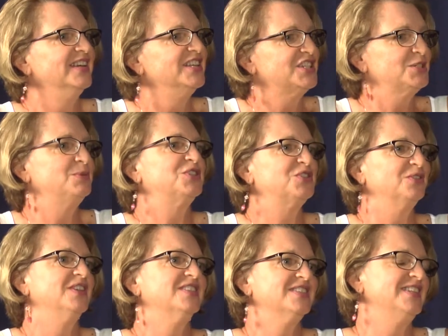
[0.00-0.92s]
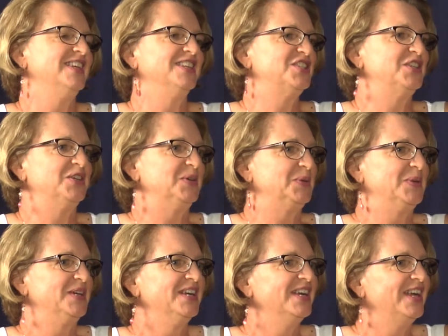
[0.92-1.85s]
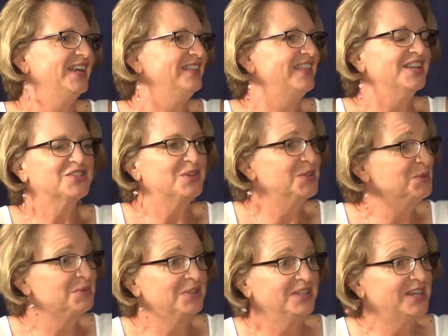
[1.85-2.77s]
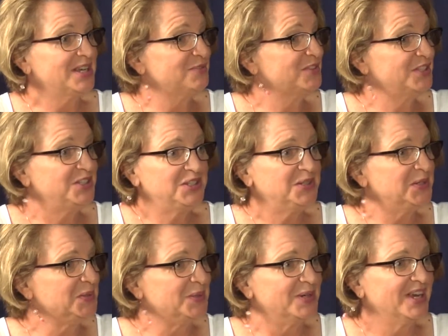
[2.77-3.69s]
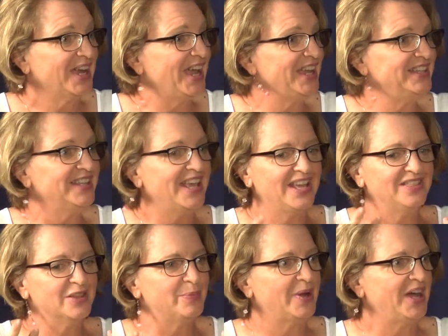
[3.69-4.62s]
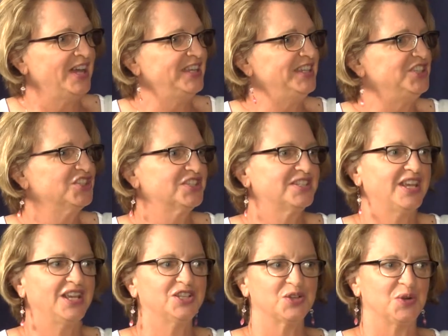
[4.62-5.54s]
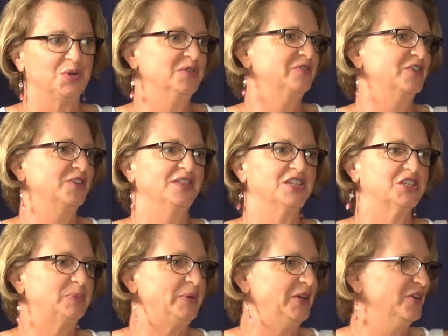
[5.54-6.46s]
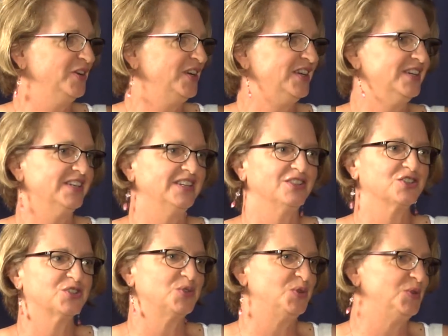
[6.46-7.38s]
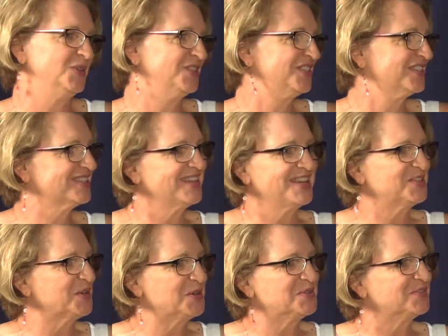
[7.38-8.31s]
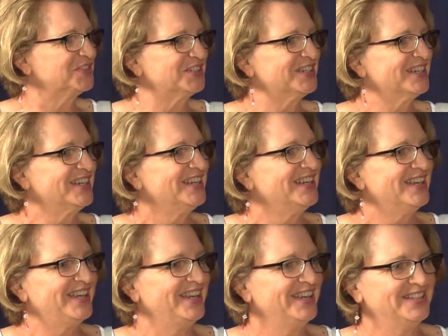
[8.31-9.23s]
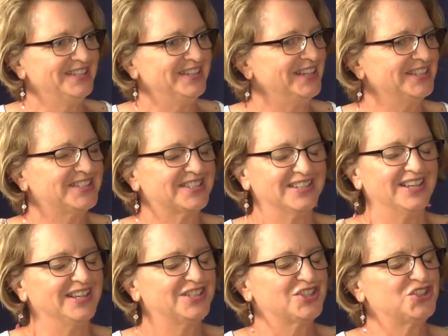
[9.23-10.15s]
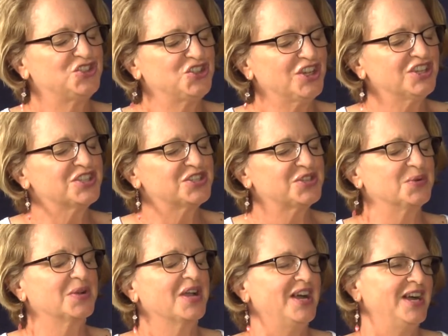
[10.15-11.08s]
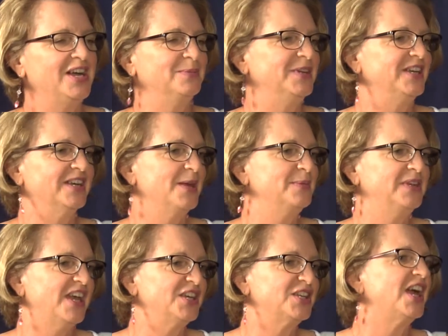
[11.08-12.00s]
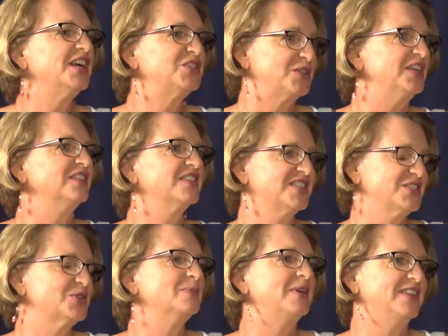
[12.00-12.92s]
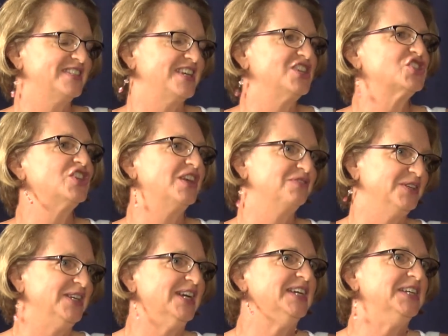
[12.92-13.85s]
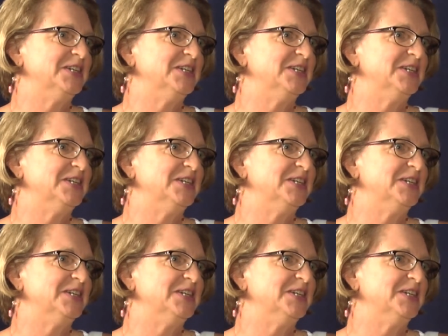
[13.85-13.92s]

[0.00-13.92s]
to what you're listening to. And that's all you really have to do. And the body just takes over, and the spirit and the soul just takes over. And it's just so calming. I mean, I try to listen to a meditation every night.